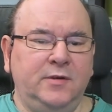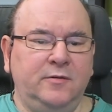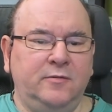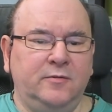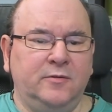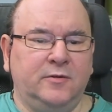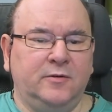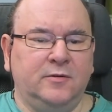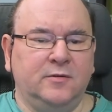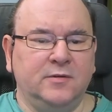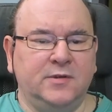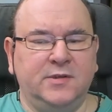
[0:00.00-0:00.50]

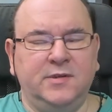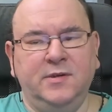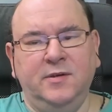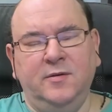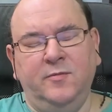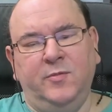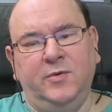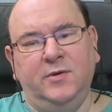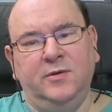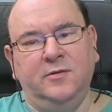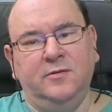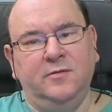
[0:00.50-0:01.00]
raw
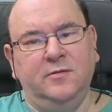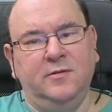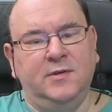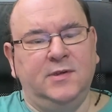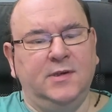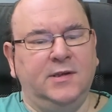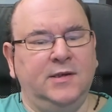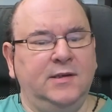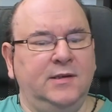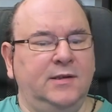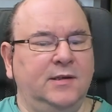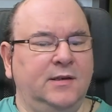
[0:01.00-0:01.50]
CPU
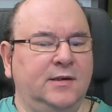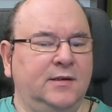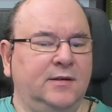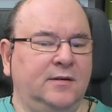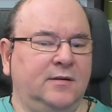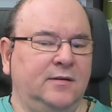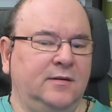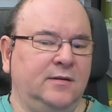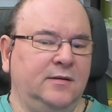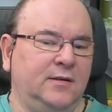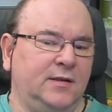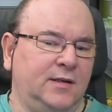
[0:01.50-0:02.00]

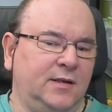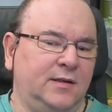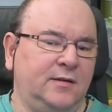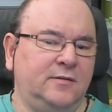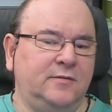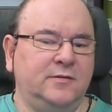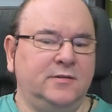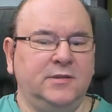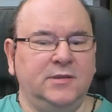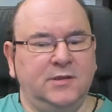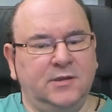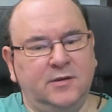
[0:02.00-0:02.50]
data,
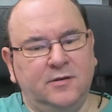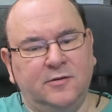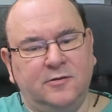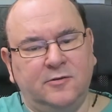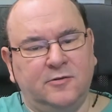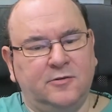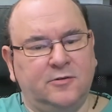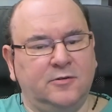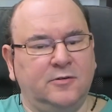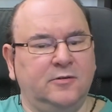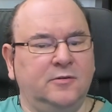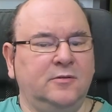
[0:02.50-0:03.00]
address
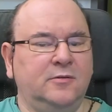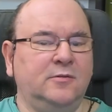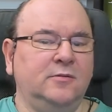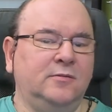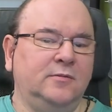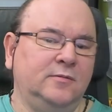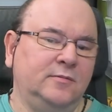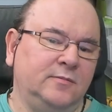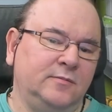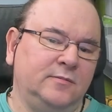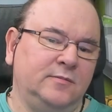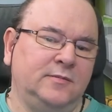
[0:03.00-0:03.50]

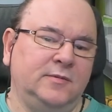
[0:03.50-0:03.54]
control,